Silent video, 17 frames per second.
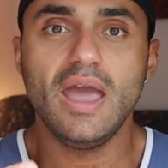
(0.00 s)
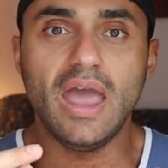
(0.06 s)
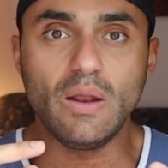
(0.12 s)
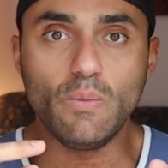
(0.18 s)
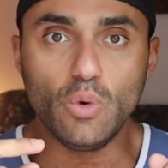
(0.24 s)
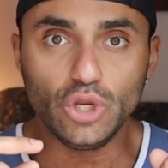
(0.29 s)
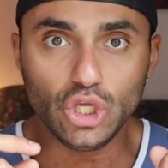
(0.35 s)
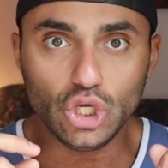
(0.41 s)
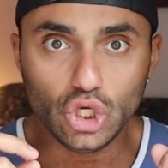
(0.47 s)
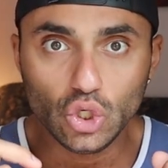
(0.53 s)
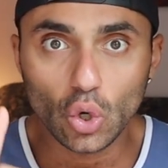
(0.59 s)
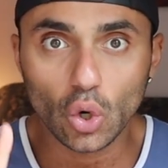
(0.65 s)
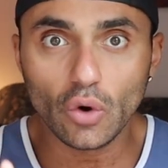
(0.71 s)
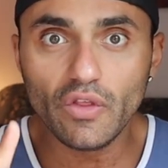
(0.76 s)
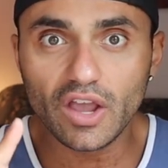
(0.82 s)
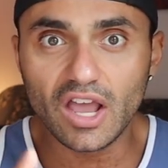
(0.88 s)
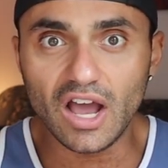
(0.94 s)
And when
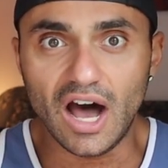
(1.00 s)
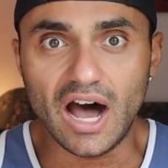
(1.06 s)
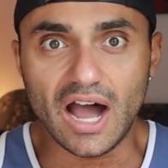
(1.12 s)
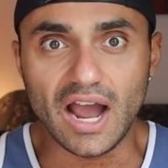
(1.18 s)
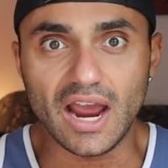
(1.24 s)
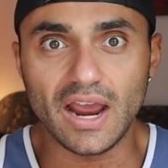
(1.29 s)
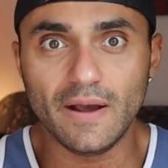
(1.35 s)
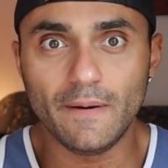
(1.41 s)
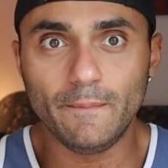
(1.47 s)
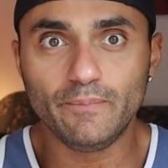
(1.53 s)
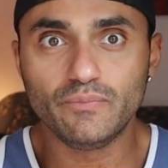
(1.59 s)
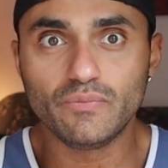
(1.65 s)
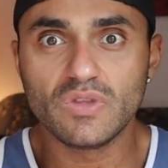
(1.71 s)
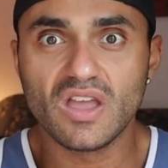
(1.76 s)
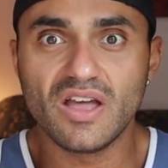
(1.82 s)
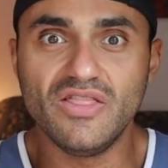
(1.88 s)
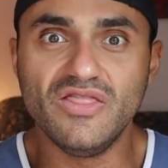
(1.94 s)
you're the guy
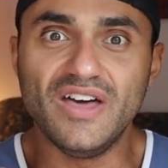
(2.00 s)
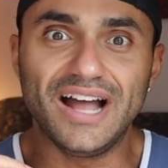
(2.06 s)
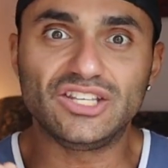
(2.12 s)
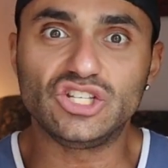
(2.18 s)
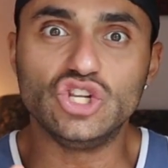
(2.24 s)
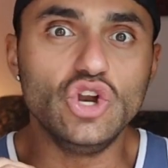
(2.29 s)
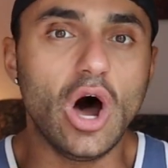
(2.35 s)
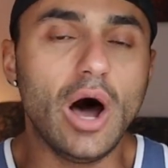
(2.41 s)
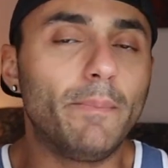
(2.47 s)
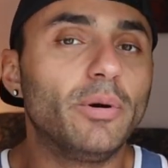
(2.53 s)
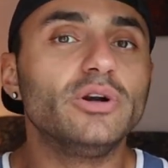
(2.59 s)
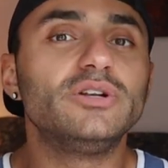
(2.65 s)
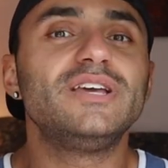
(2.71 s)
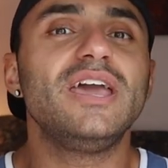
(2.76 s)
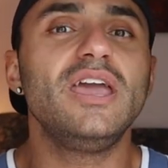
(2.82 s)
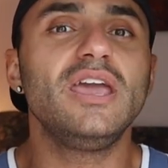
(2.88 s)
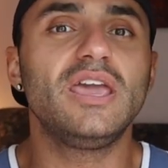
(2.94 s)
that's not
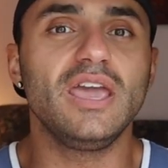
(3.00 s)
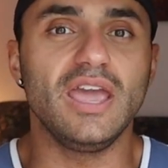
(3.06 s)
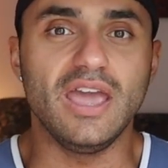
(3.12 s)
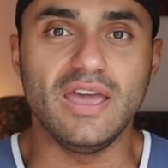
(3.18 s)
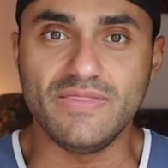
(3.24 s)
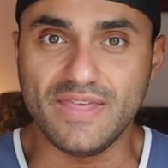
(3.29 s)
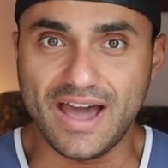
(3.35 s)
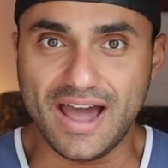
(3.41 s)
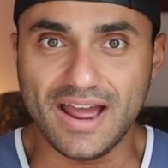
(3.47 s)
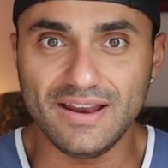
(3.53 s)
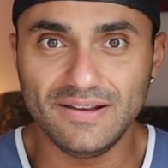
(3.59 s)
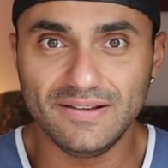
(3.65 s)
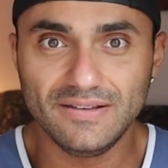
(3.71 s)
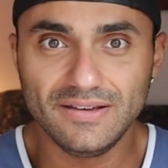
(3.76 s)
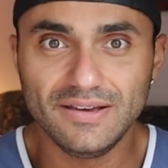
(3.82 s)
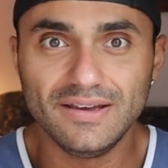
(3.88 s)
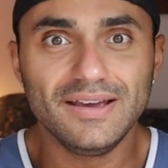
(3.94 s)
partaking in
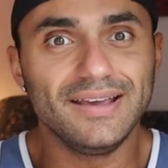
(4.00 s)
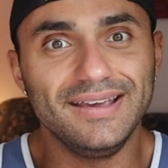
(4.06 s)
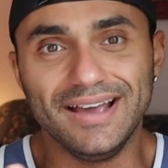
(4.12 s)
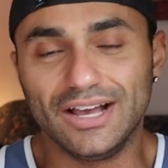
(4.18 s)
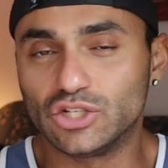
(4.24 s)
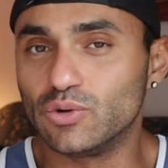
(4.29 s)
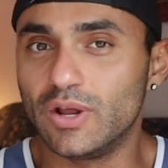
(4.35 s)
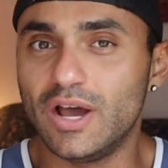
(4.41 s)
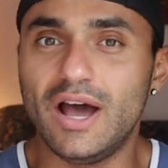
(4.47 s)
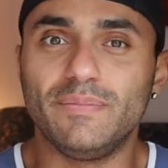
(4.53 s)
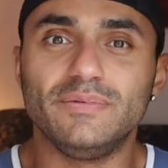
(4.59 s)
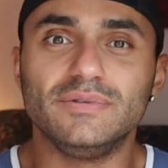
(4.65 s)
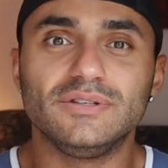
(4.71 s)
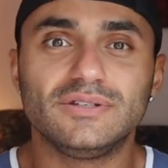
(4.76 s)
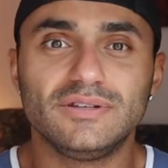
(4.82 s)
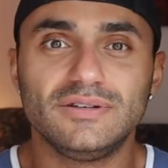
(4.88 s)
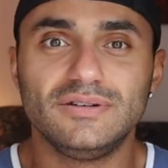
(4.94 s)
that, guess what
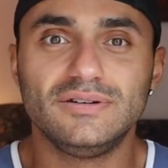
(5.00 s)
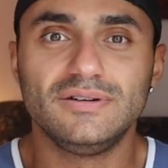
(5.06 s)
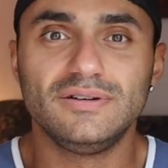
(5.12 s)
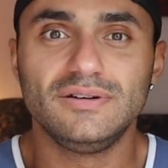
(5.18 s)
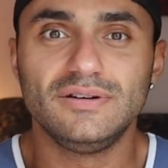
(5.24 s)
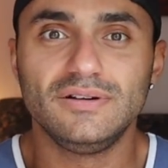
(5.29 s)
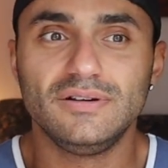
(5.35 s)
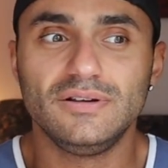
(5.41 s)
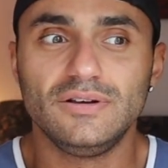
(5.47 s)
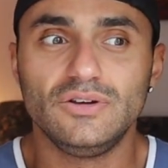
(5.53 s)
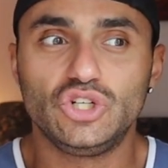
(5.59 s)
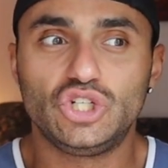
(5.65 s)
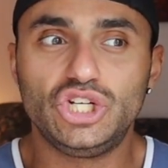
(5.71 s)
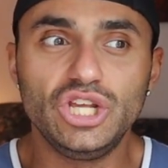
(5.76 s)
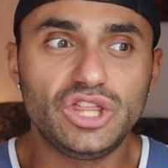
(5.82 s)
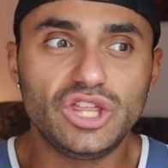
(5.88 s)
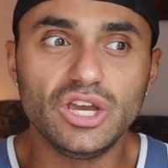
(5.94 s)
happens?
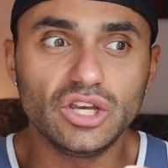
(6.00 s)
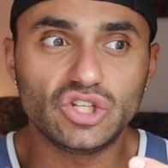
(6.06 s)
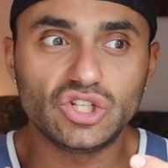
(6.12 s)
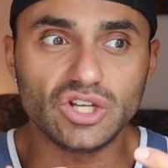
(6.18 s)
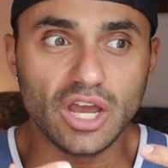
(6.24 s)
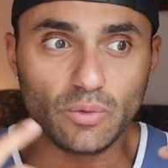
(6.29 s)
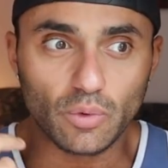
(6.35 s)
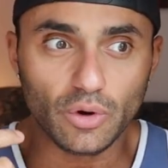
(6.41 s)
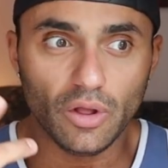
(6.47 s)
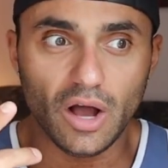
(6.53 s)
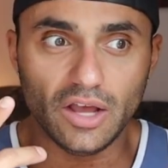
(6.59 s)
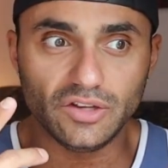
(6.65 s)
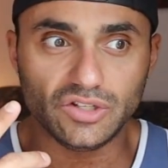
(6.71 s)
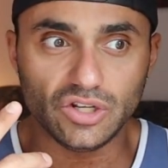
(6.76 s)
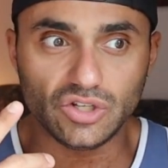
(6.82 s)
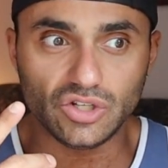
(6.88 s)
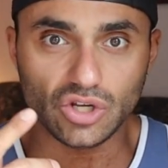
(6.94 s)
She thinks and
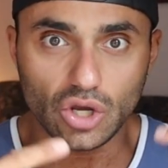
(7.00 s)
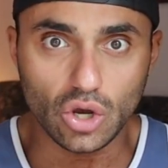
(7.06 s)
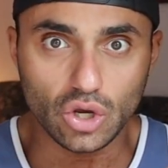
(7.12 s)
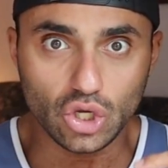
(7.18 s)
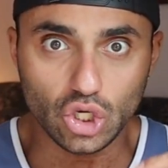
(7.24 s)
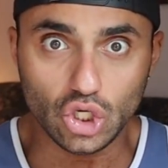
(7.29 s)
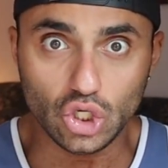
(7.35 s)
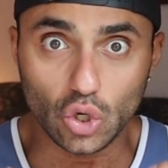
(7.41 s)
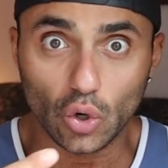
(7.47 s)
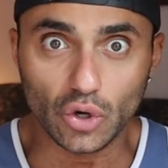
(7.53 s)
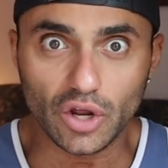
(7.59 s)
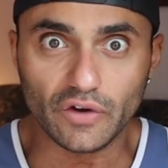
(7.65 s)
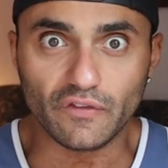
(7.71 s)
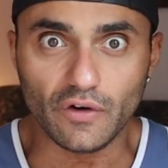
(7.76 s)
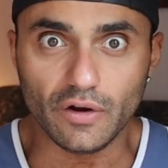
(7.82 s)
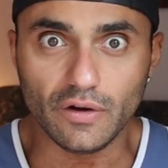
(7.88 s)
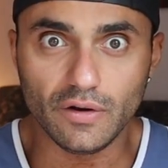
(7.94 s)
realizes you're
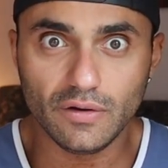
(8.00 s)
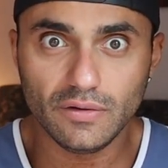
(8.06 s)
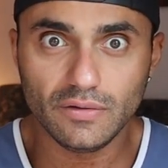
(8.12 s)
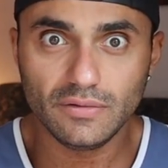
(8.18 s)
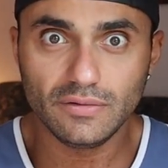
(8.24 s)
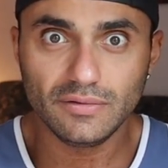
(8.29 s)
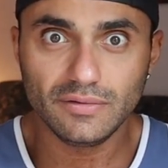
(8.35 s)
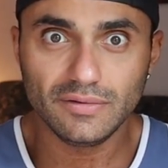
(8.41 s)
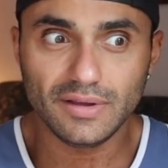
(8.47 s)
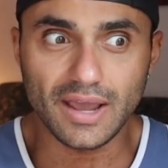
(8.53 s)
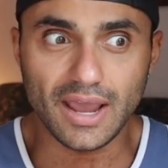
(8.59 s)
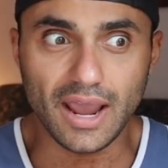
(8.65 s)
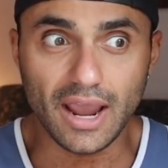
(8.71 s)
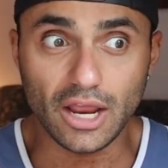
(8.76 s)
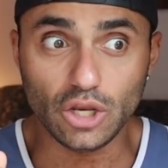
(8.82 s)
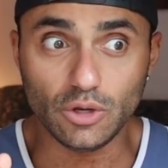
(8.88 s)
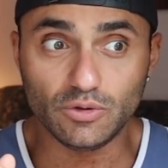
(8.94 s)
different.
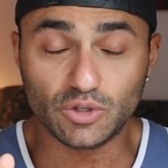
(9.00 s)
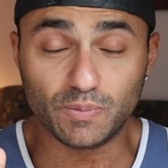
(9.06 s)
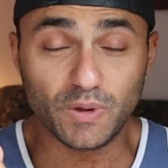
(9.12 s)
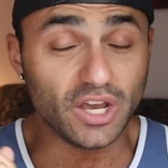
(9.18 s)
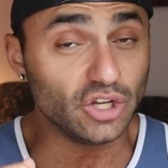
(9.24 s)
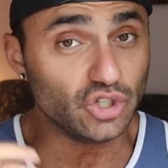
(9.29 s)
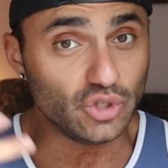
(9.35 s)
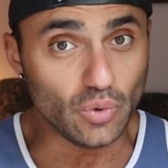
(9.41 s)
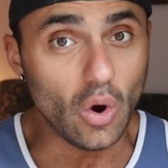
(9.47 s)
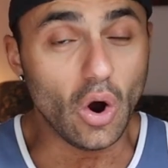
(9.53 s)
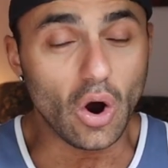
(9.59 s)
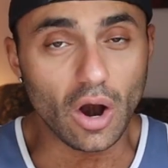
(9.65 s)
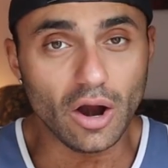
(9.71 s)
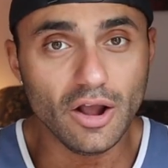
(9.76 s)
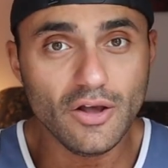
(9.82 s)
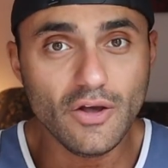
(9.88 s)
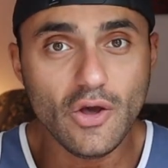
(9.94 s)
And it's because you
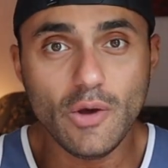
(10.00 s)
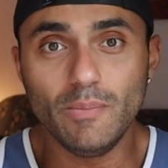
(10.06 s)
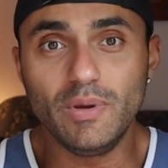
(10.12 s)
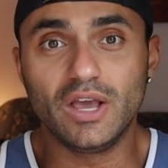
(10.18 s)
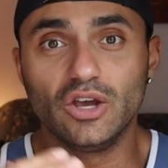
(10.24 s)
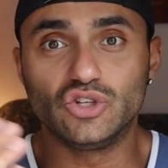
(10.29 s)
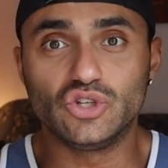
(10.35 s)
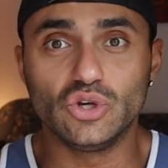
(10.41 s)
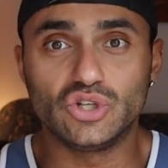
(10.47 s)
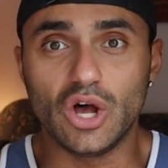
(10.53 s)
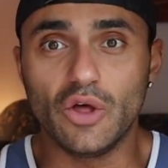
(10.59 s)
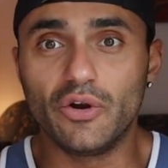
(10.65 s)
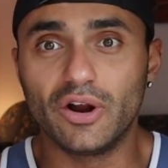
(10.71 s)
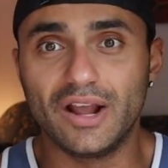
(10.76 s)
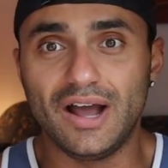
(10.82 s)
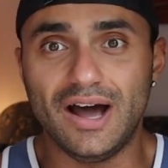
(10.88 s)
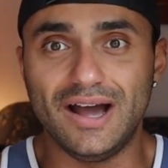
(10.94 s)
are. Because those
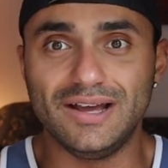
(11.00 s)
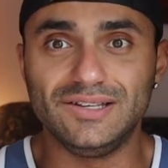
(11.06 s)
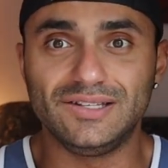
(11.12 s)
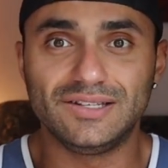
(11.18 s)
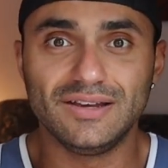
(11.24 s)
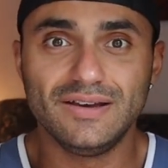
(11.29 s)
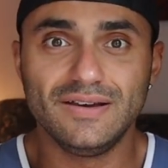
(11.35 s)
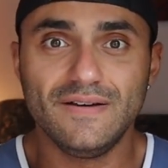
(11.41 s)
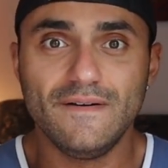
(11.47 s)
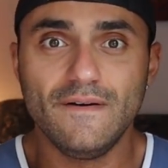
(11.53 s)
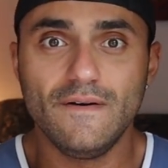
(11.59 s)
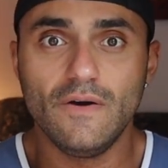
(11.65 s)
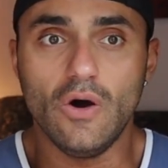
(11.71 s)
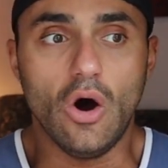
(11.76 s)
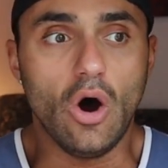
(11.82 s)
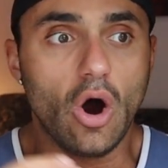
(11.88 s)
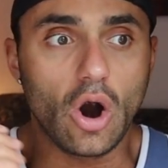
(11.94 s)
other guys
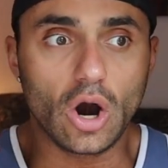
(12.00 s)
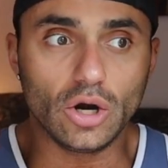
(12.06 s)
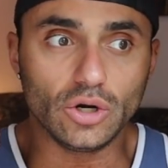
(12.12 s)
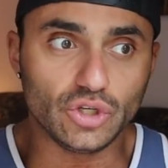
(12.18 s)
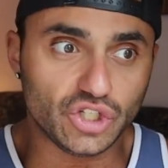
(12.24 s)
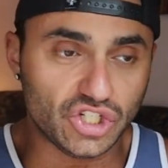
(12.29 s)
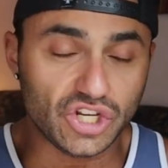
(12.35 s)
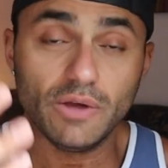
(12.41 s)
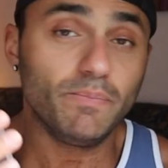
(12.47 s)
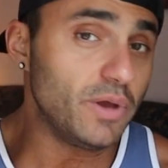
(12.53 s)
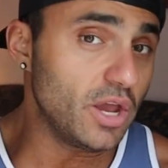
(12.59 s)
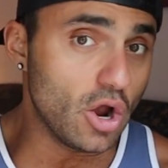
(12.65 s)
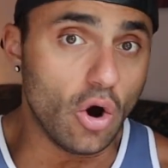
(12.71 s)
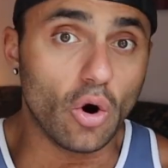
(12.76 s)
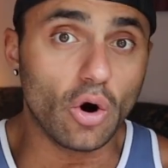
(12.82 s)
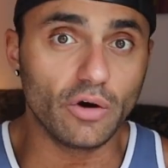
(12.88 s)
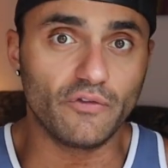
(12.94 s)
are
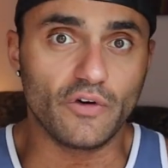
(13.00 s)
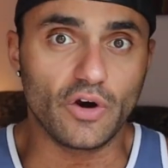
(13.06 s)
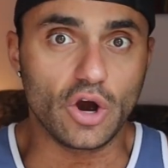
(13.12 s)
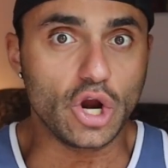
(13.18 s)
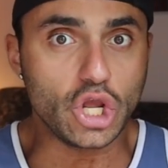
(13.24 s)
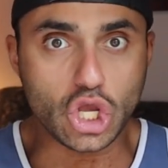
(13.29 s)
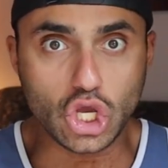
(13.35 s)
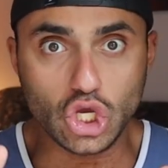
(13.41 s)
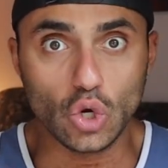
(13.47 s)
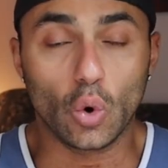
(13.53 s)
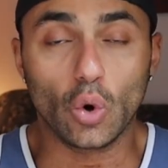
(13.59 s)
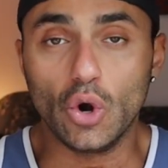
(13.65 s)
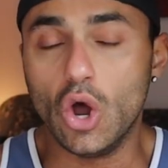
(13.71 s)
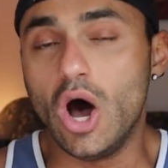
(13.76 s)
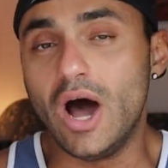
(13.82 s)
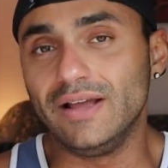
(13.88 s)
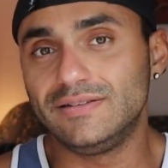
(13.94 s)
simping hard for her.
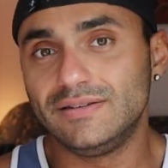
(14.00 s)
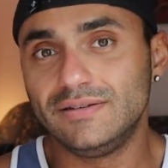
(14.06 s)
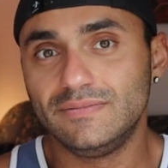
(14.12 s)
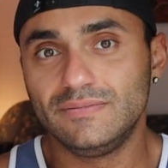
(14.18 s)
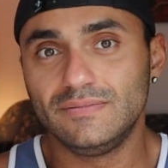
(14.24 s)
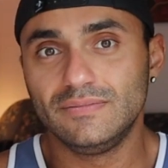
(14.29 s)
You're not.